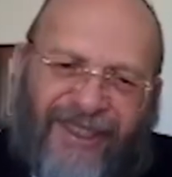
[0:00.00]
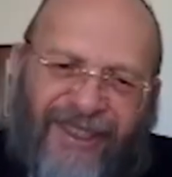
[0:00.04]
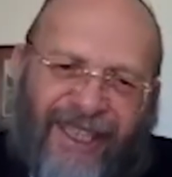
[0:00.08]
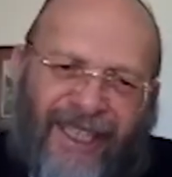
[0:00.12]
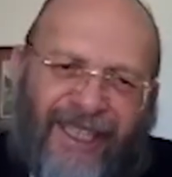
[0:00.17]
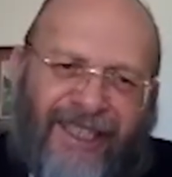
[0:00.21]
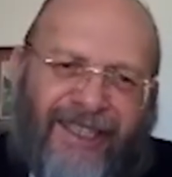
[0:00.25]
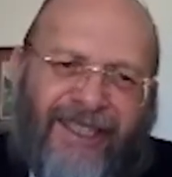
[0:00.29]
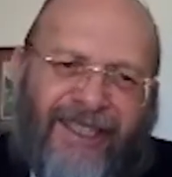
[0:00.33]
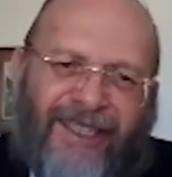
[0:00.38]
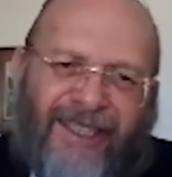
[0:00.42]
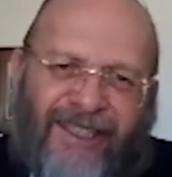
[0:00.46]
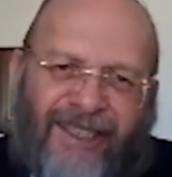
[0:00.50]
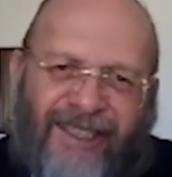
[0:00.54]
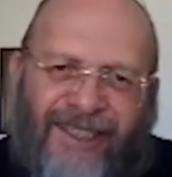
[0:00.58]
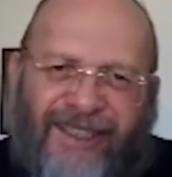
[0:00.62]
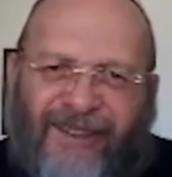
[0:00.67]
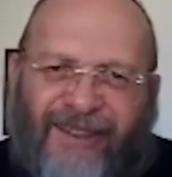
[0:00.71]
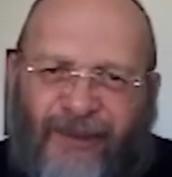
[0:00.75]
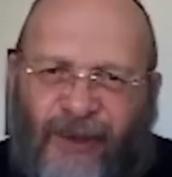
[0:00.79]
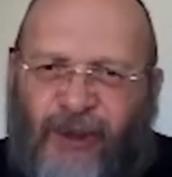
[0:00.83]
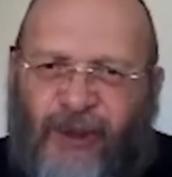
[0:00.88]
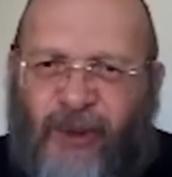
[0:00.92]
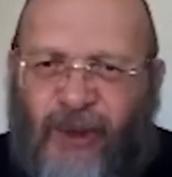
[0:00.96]
That's
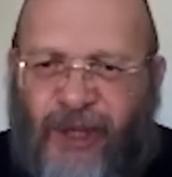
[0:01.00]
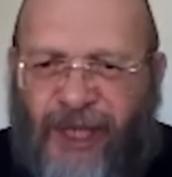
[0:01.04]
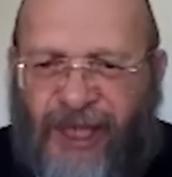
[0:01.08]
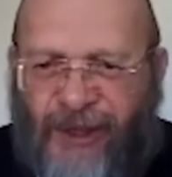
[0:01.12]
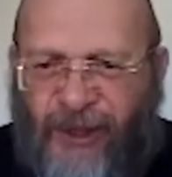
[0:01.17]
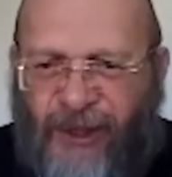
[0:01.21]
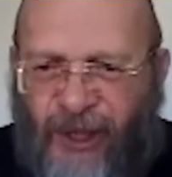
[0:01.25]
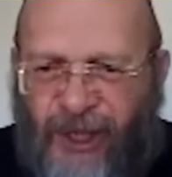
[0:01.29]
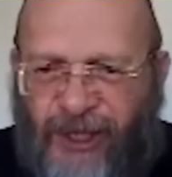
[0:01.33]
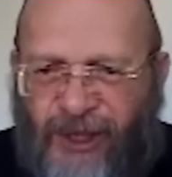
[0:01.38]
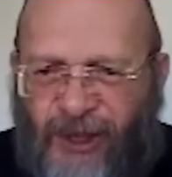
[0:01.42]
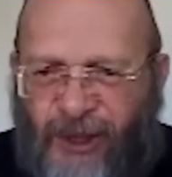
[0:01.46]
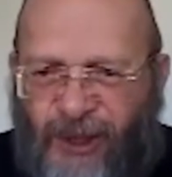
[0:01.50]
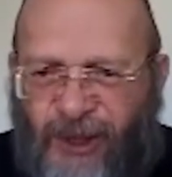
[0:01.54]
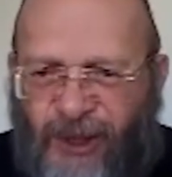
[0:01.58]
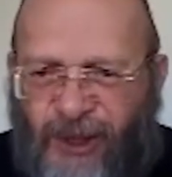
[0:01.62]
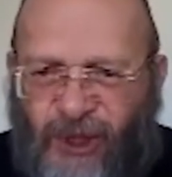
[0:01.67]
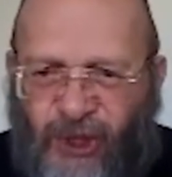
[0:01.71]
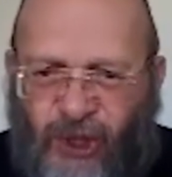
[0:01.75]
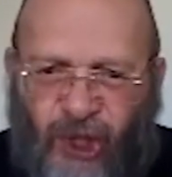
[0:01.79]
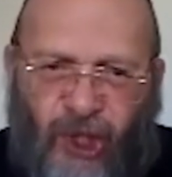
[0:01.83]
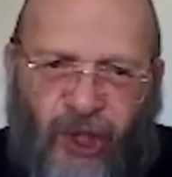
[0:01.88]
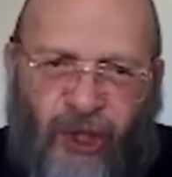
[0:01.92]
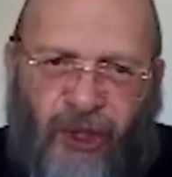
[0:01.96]
what we are going to
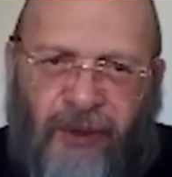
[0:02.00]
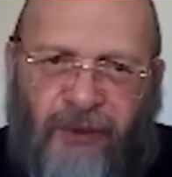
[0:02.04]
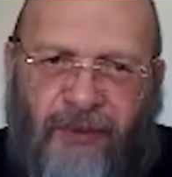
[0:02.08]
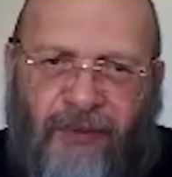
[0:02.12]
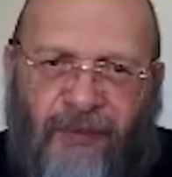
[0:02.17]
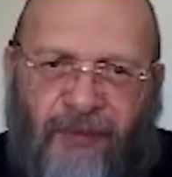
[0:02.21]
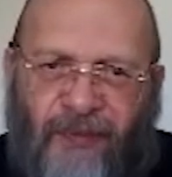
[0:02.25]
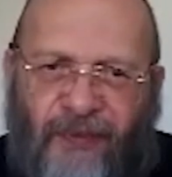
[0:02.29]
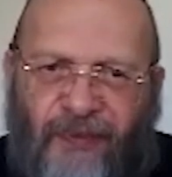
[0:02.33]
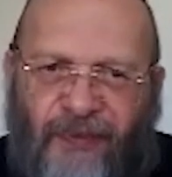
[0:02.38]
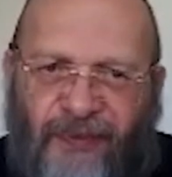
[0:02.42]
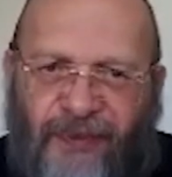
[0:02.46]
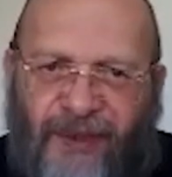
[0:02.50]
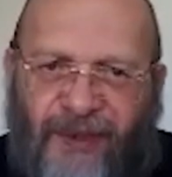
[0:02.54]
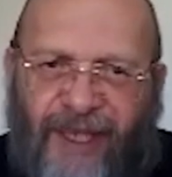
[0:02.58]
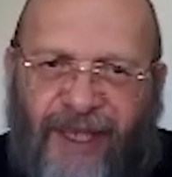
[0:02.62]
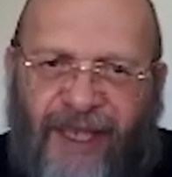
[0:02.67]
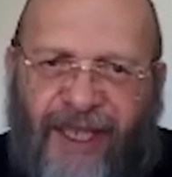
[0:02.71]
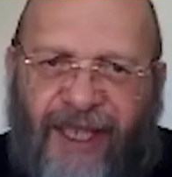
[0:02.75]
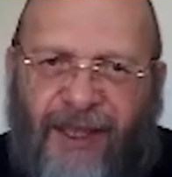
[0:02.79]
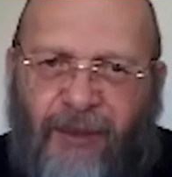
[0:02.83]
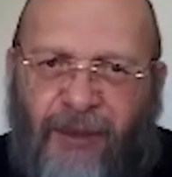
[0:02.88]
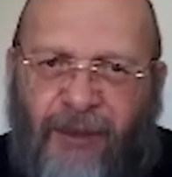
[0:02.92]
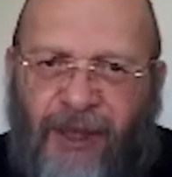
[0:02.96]
show.
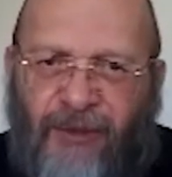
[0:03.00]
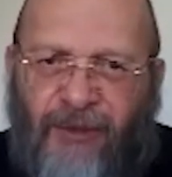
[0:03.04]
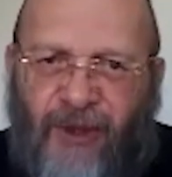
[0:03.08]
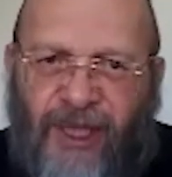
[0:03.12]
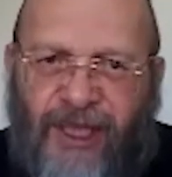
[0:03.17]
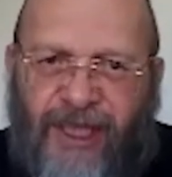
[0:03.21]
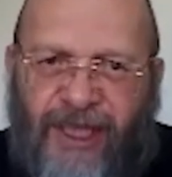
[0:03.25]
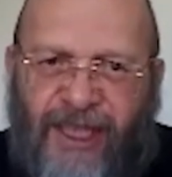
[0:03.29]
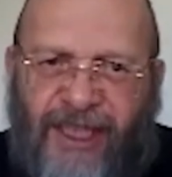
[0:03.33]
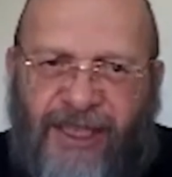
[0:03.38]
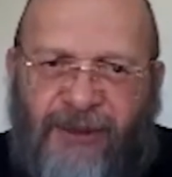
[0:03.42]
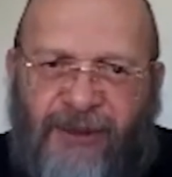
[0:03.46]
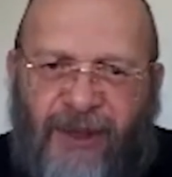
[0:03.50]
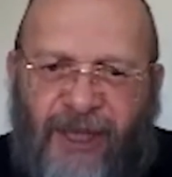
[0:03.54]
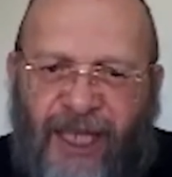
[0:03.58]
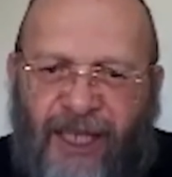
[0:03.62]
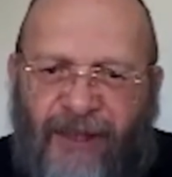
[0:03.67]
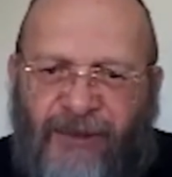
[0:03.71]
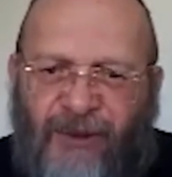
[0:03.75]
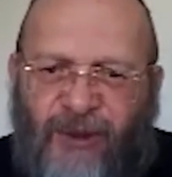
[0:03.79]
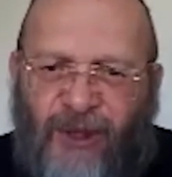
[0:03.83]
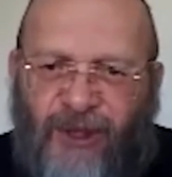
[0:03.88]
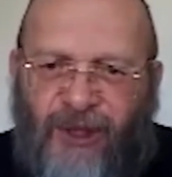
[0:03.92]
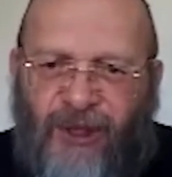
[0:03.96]
But for this, we'll
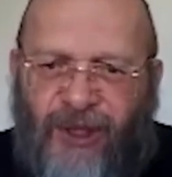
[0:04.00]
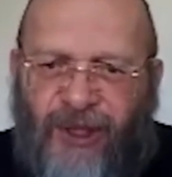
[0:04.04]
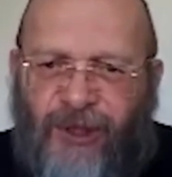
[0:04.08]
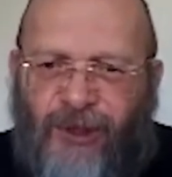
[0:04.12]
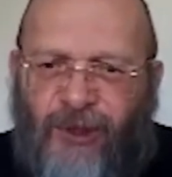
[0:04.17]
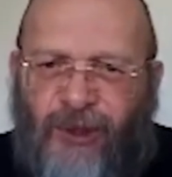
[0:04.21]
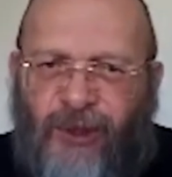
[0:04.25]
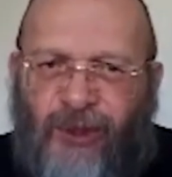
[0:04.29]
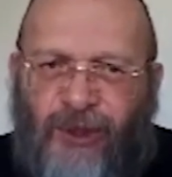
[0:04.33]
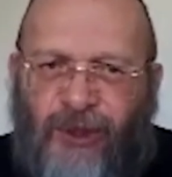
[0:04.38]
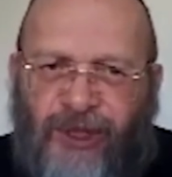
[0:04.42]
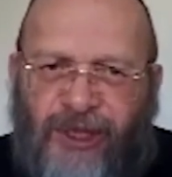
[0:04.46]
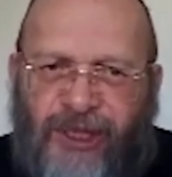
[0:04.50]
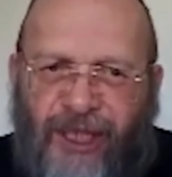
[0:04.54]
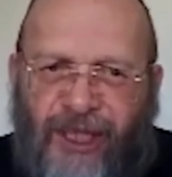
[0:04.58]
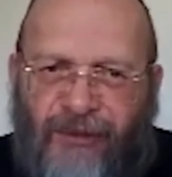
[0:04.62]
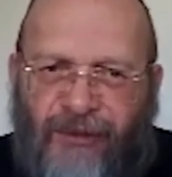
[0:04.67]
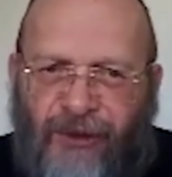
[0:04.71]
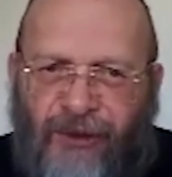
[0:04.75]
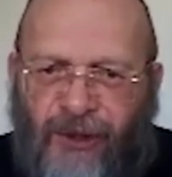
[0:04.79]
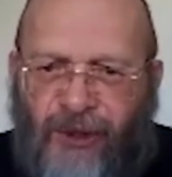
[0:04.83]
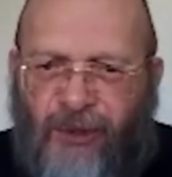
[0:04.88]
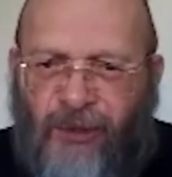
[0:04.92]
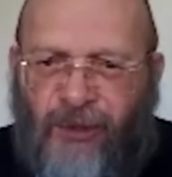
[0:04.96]
have to introduce a
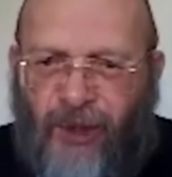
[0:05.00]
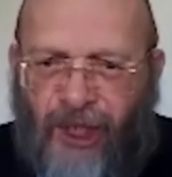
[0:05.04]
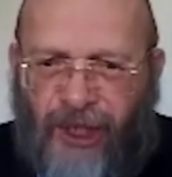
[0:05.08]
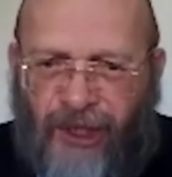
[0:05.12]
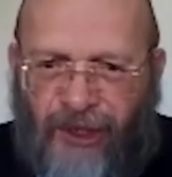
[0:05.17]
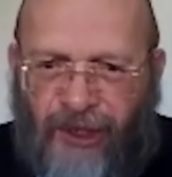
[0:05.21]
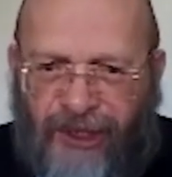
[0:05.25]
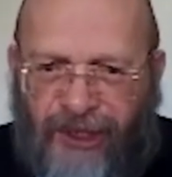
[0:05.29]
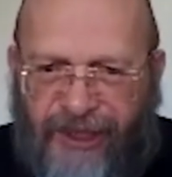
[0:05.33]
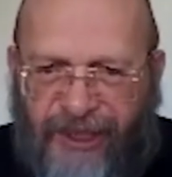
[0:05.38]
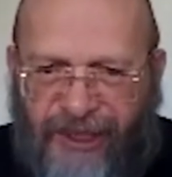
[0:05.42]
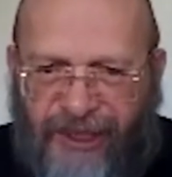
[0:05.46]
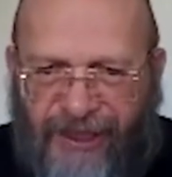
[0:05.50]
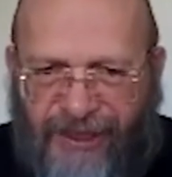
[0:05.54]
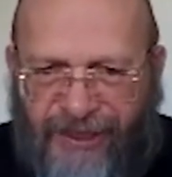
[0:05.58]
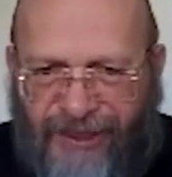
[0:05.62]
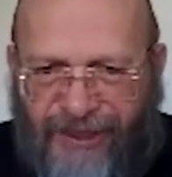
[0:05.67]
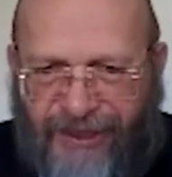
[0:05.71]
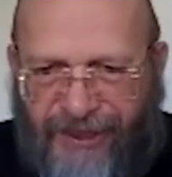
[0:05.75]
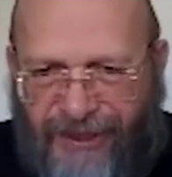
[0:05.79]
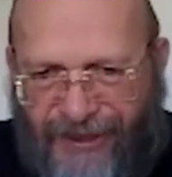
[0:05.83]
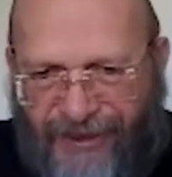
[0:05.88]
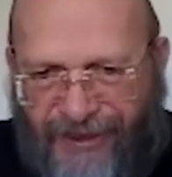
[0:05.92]
few more notations.